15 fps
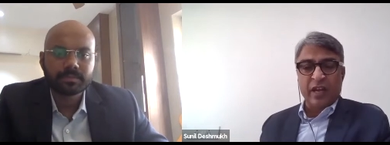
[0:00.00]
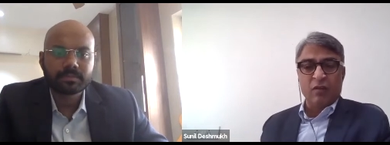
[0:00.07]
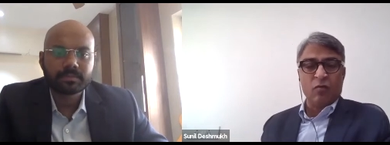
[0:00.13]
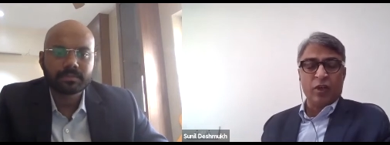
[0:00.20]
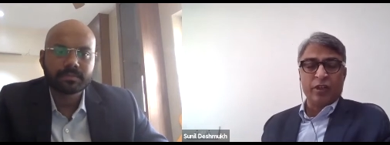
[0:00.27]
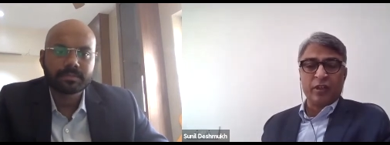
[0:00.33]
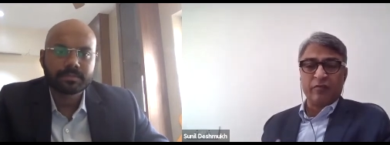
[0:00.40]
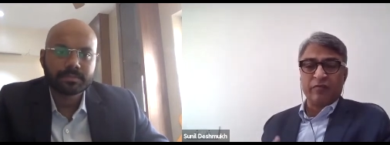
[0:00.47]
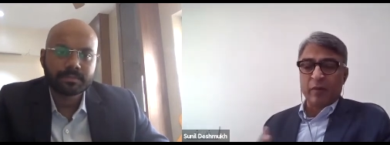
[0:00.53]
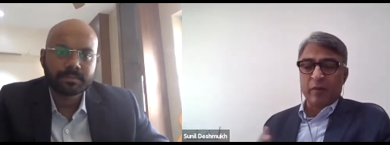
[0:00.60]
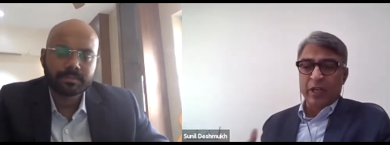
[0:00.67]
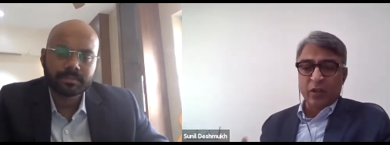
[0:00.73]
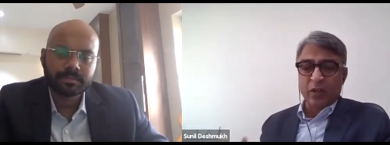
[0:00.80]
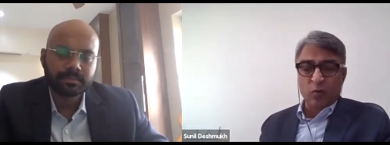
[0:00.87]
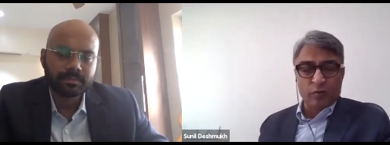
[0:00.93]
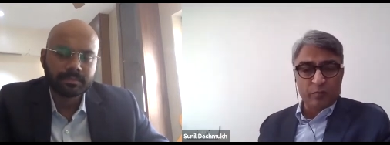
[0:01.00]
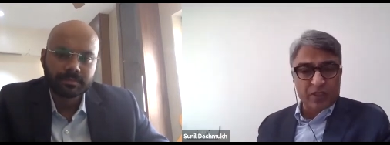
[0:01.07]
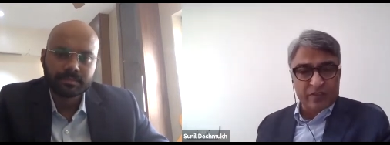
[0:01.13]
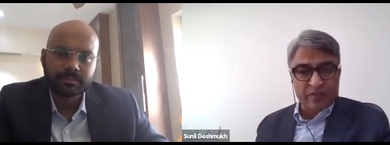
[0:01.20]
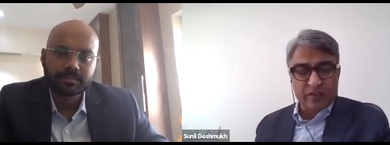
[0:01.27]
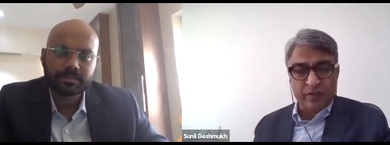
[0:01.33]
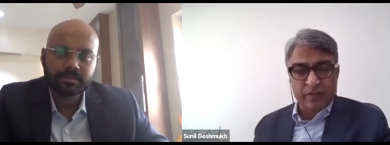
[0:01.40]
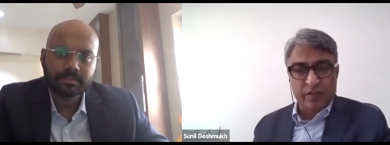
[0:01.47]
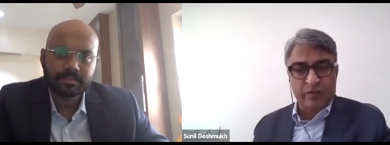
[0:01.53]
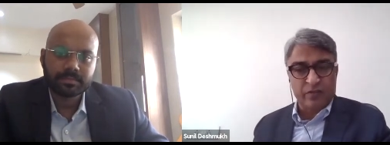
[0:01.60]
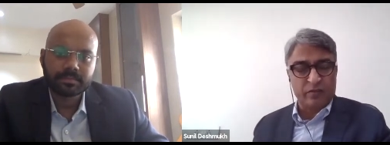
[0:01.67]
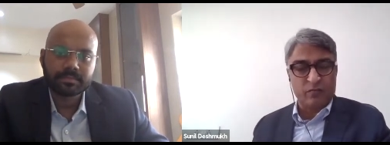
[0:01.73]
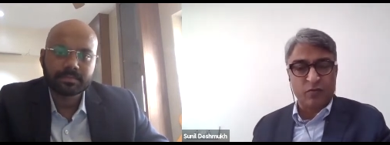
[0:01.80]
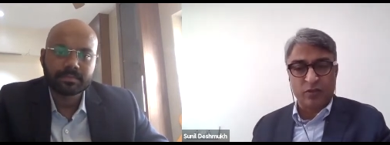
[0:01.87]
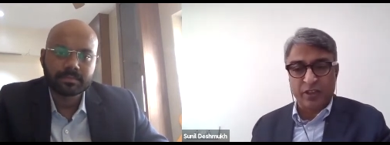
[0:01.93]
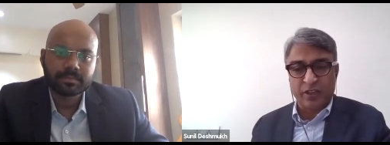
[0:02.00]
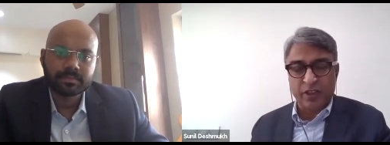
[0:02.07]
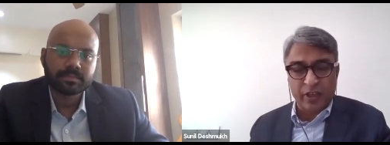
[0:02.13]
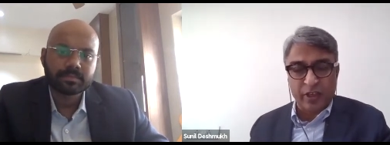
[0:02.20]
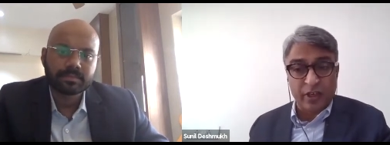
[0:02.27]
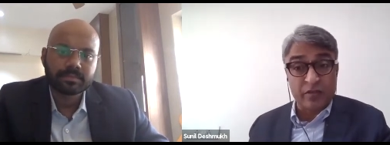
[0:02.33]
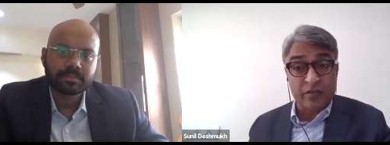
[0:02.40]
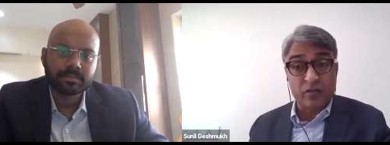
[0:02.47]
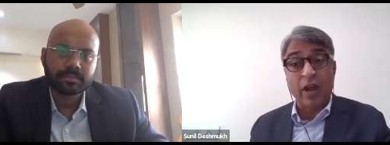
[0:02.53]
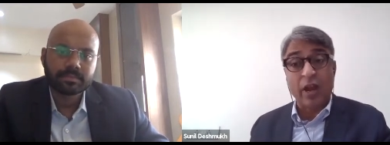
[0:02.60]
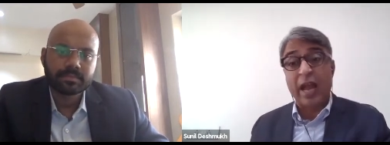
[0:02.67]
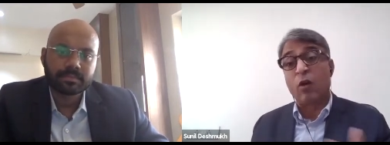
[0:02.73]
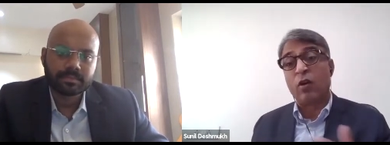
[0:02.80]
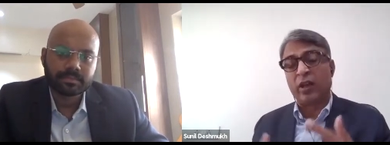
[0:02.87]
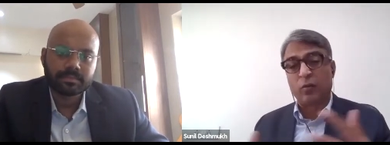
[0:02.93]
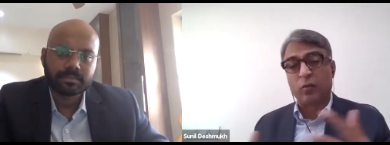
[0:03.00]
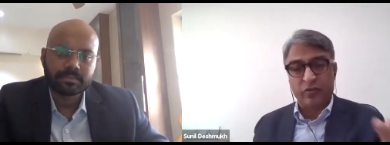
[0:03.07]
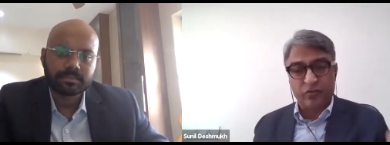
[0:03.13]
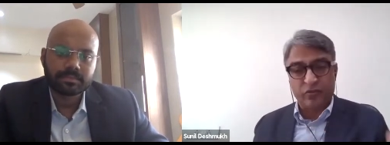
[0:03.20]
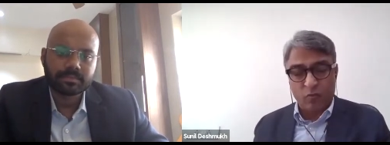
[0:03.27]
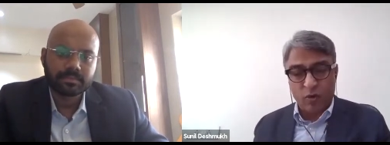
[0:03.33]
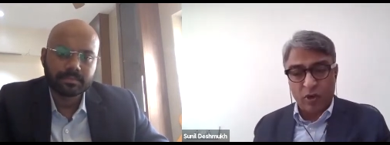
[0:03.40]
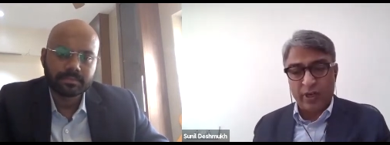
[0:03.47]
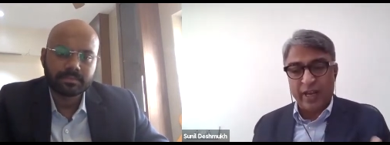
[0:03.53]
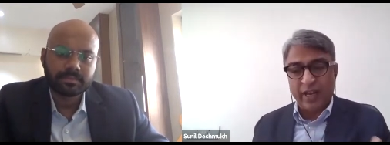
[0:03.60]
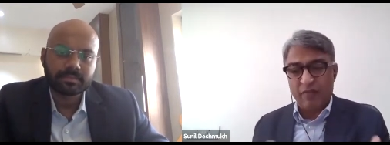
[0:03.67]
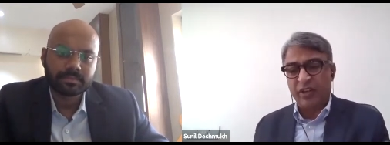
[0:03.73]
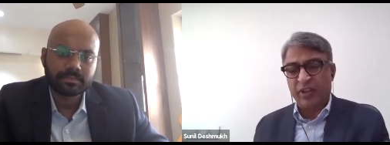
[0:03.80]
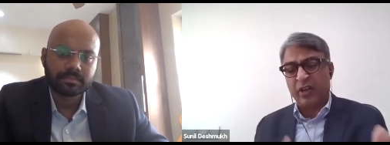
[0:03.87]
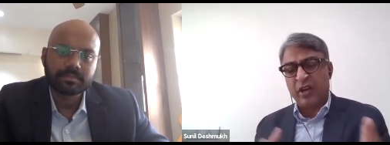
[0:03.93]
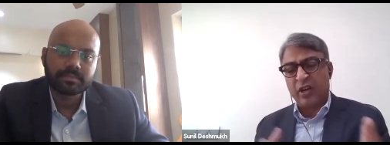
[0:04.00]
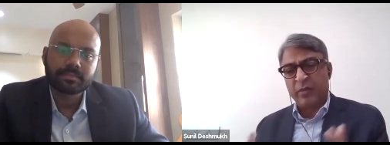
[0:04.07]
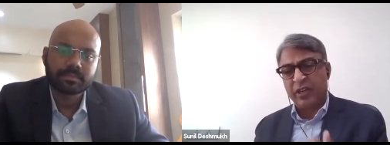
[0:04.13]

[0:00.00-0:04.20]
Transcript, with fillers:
Speaker 1: I have worked in family-owned businesses for three decades, all across the world, Africa,